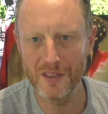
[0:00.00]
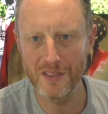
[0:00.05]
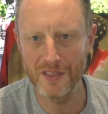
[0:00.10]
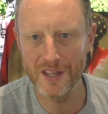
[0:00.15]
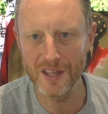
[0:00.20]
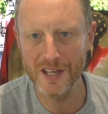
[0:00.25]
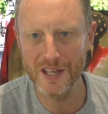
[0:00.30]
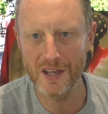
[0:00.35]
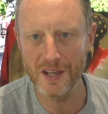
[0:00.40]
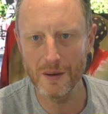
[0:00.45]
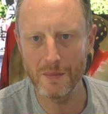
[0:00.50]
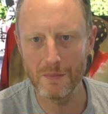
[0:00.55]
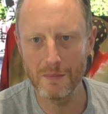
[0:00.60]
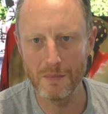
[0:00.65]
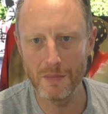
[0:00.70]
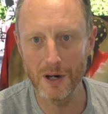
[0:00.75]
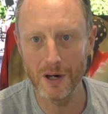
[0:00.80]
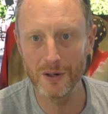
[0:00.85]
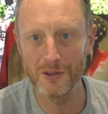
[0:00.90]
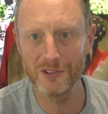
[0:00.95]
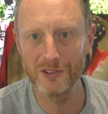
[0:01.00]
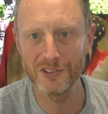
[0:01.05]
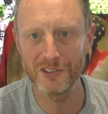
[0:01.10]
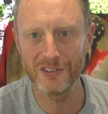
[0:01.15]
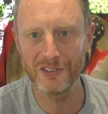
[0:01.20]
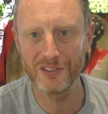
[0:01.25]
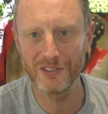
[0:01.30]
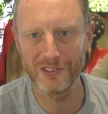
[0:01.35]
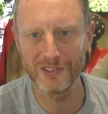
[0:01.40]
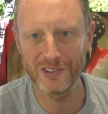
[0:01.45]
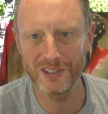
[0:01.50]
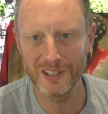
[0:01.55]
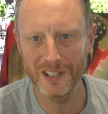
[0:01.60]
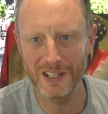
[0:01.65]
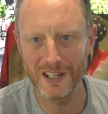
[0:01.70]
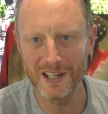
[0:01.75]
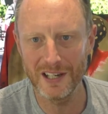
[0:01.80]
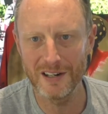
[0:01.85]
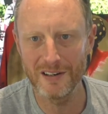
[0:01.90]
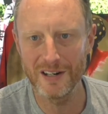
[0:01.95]
The most
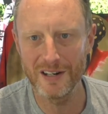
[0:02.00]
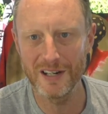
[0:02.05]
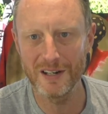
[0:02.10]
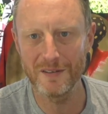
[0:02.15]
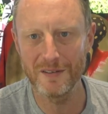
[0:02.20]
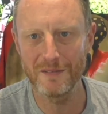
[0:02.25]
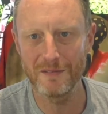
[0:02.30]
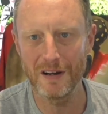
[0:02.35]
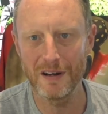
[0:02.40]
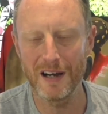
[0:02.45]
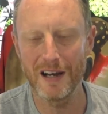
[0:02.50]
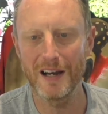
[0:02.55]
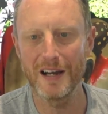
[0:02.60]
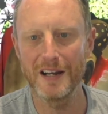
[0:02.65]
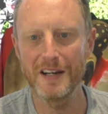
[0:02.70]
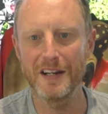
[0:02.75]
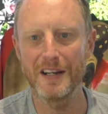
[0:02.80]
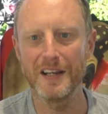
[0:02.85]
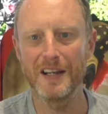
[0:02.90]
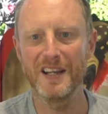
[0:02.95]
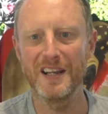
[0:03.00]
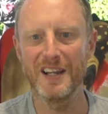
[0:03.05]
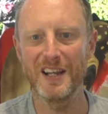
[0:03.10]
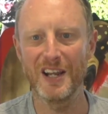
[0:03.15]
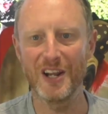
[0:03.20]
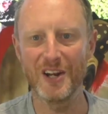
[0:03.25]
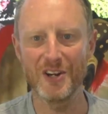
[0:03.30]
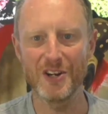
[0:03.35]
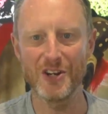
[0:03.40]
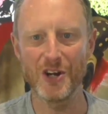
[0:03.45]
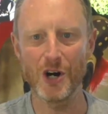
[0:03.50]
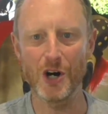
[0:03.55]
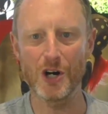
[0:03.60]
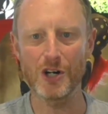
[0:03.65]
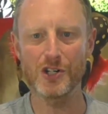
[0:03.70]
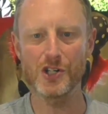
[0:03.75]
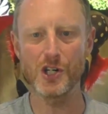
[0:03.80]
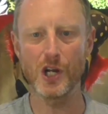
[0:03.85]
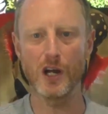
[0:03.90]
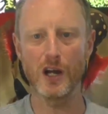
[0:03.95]
scary ride in
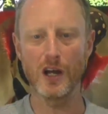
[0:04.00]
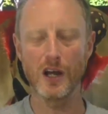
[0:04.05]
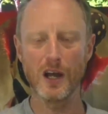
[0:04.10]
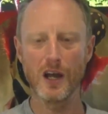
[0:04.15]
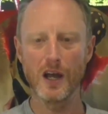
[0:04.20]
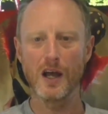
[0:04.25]
Yorkshire,